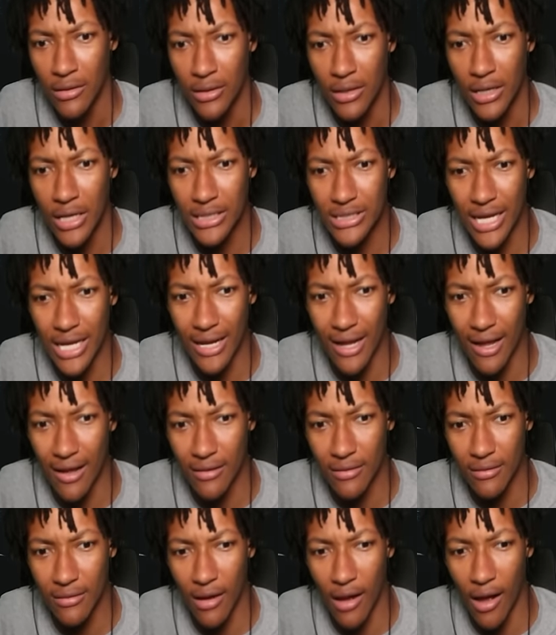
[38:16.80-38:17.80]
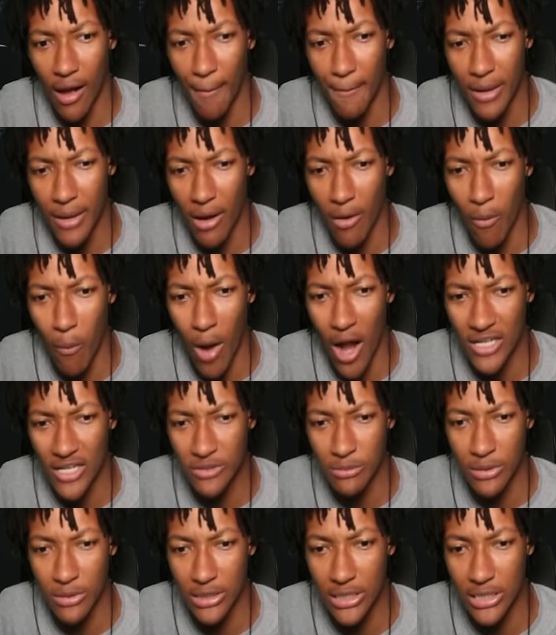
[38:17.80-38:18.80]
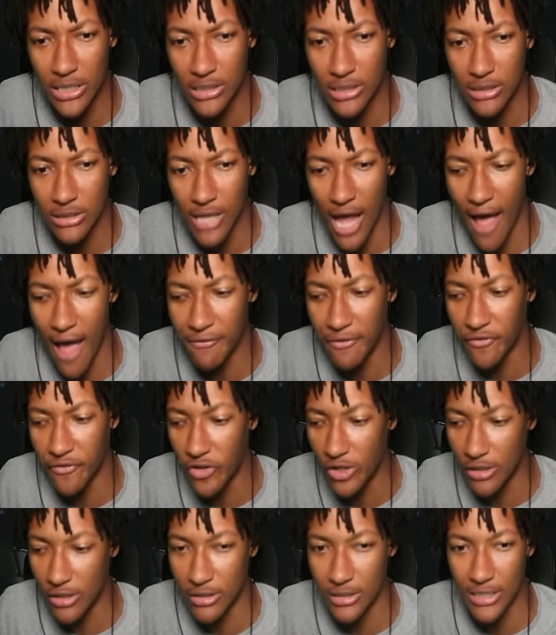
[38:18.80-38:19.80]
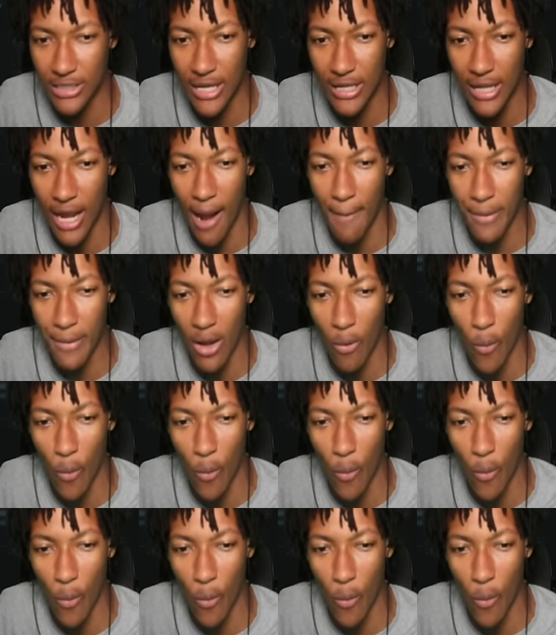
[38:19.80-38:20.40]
It's like I'm being watched from a distance. I have a feeling this game that I'm being